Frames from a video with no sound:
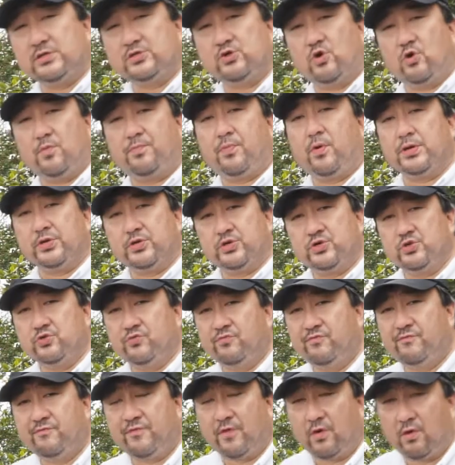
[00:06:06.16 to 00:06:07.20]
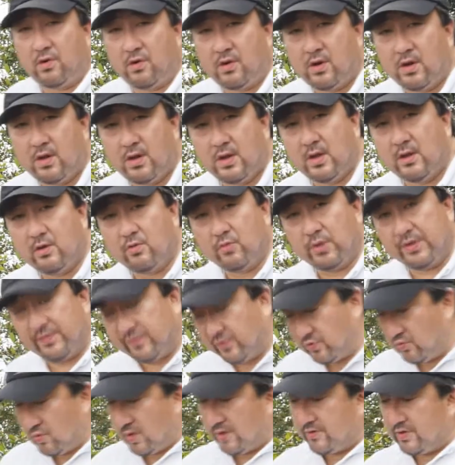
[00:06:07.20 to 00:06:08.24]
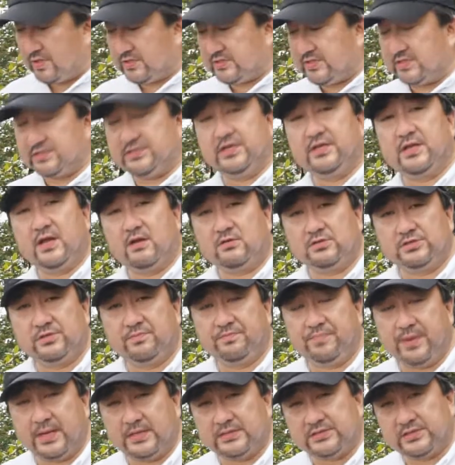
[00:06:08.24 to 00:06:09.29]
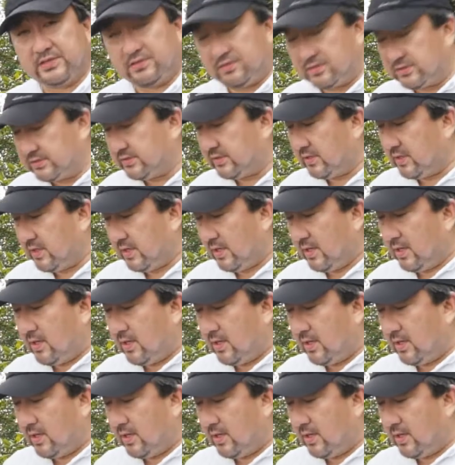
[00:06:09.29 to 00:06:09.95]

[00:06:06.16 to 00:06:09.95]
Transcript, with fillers: is 0.24 with 260,000 pixels.